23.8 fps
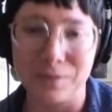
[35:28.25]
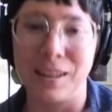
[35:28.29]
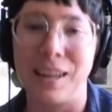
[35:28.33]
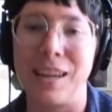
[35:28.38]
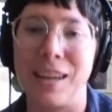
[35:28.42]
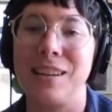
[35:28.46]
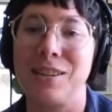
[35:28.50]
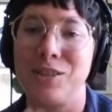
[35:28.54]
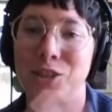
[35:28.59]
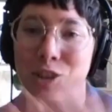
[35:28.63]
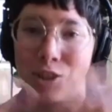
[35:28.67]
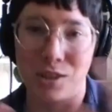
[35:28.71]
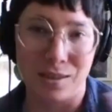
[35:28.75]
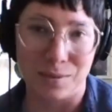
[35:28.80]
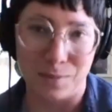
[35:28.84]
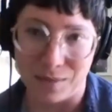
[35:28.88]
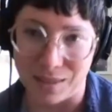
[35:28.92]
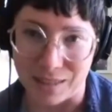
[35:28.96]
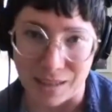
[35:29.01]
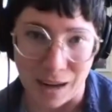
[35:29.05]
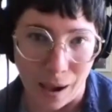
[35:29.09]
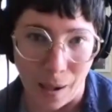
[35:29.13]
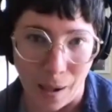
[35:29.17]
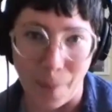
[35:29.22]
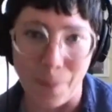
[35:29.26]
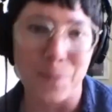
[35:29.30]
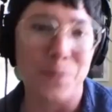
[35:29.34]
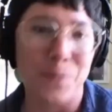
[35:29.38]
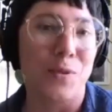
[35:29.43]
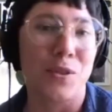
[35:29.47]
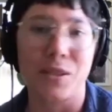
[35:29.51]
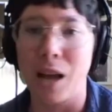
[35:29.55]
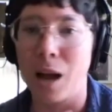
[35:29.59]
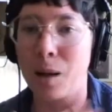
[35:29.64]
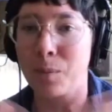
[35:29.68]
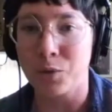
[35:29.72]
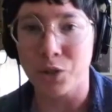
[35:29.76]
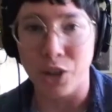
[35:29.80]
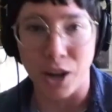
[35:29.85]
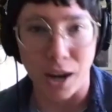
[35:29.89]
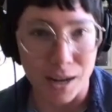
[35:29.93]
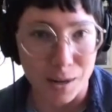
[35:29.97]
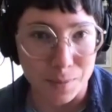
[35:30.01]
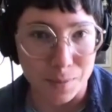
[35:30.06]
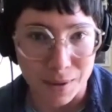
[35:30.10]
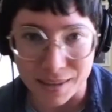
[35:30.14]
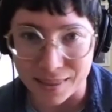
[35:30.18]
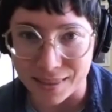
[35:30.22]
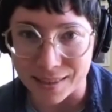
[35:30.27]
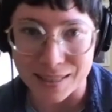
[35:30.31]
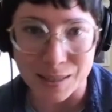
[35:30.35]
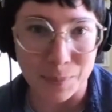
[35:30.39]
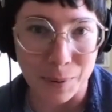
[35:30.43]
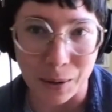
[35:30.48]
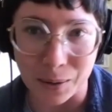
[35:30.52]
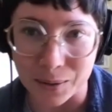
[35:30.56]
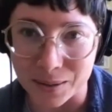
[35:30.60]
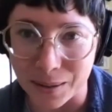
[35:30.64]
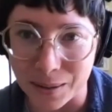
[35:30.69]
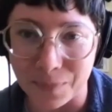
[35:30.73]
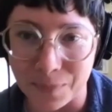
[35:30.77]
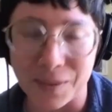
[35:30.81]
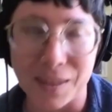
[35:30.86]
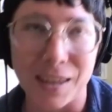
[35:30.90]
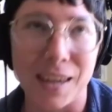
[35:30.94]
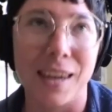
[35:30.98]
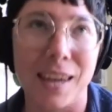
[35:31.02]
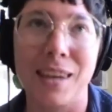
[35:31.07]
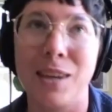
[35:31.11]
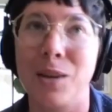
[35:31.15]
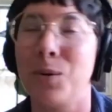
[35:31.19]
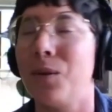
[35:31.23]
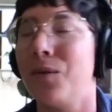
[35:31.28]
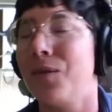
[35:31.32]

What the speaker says: like just stop trying to make this about something.